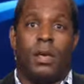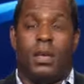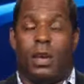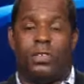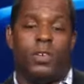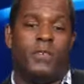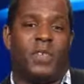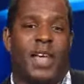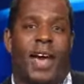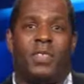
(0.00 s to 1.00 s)
You know,
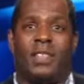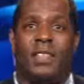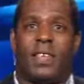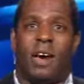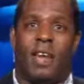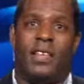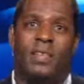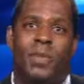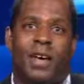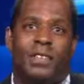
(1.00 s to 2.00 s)
truthfully, I don't think they all need
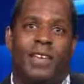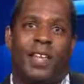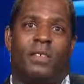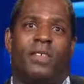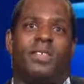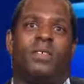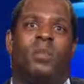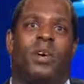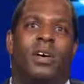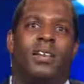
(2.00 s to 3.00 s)
to be on television,
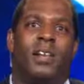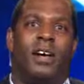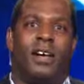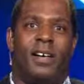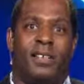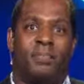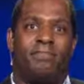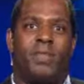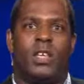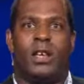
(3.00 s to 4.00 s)
but,
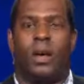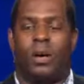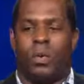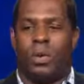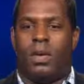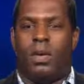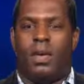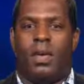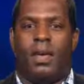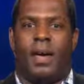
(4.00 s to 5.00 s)
um, you know,
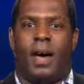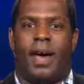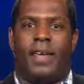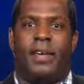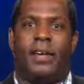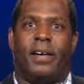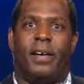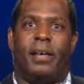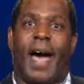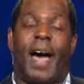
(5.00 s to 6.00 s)
I
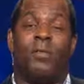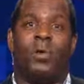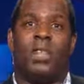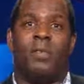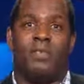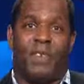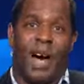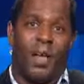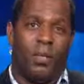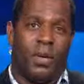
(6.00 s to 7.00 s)
uh, I haven't really been
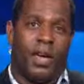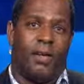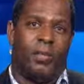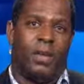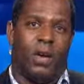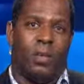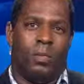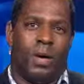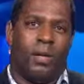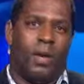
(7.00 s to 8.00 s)
following. I'm you know
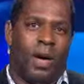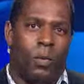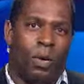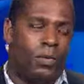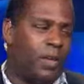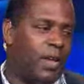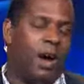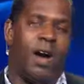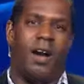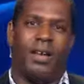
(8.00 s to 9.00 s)
I'm, I, I, work pretty
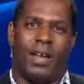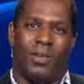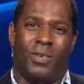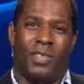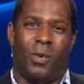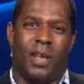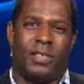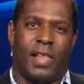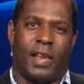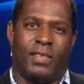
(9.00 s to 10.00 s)
hard and I don't really
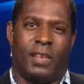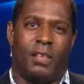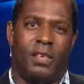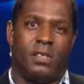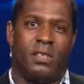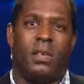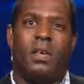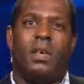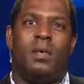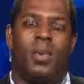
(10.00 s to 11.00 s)
watch a lot of television,
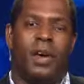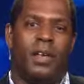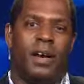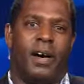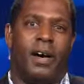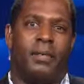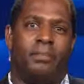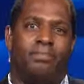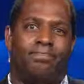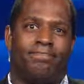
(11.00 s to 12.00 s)
but
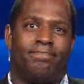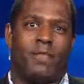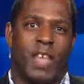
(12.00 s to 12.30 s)
um, you,